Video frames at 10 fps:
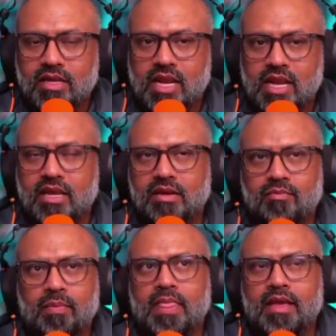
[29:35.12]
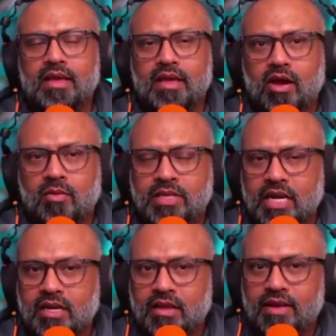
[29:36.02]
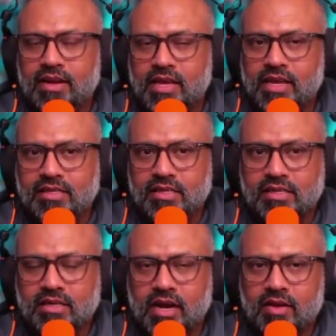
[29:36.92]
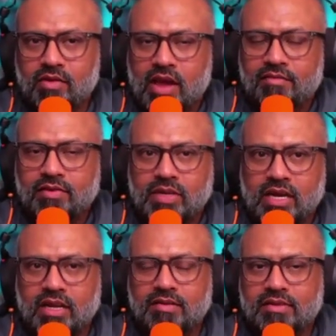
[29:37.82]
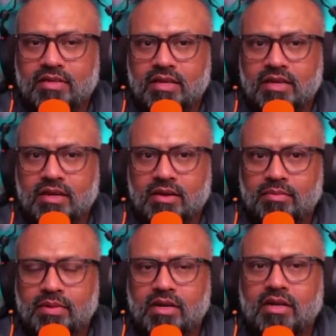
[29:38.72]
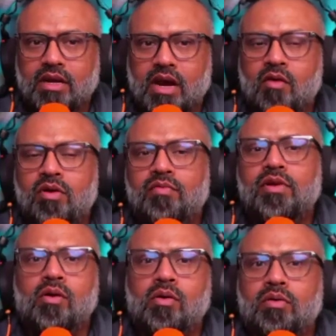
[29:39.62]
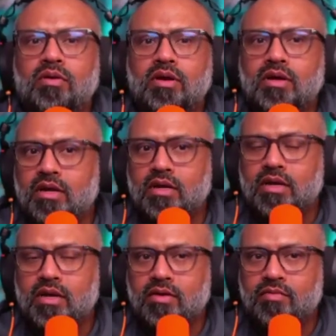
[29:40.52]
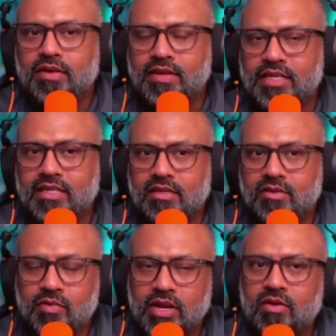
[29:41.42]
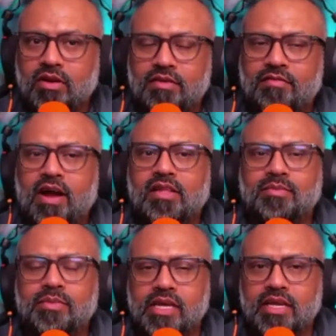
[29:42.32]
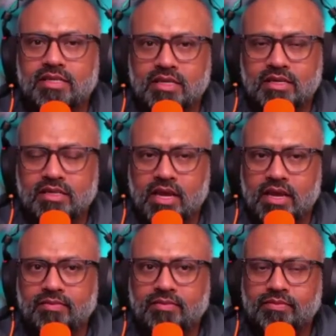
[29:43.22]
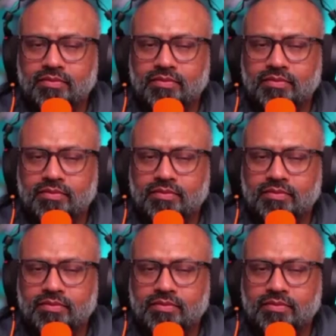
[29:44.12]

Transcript: It's like objective and key results, right? We have objectives, but how we will know we reach that. So we need to define some key results here.